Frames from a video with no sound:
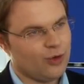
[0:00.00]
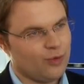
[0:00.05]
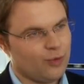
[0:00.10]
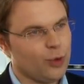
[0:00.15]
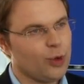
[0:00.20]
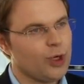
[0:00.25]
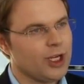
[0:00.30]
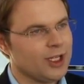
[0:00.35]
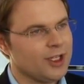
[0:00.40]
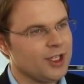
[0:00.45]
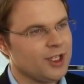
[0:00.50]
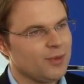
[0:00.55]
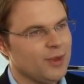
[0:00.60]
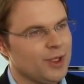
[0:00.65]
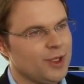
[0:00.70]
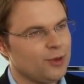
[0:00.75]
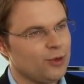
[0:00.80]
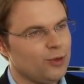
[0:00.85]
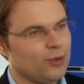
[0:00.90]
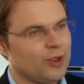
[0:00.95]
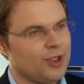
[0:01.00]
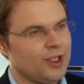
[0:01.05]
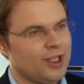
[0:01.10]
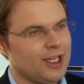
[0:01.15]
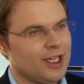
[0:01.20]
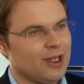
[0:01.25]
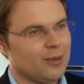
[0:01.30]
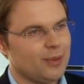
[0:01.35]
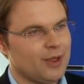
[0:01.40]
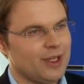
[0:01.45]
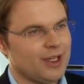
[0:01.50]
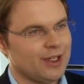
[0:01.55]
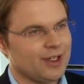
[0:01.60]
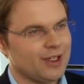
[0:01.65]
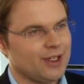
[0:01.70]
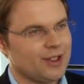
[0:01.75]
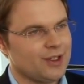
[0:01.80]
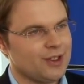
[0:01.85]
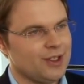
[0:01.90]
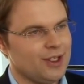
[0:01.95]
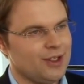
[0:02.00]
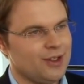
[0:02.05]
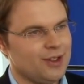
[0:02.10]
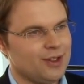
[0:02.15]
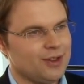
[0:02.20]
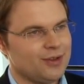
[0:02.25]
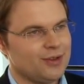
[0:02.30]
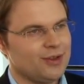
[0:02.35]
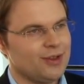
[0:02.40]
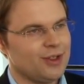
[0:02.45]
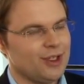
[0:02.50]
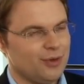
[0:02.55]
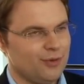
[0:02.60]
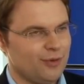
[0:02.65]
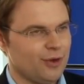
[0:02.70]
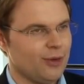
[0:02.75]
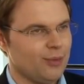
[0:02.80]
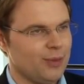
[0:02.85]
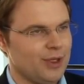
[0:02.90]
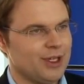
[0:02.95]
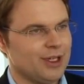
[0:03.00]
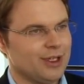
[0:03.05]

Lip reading: Where can I find additional information on the ERP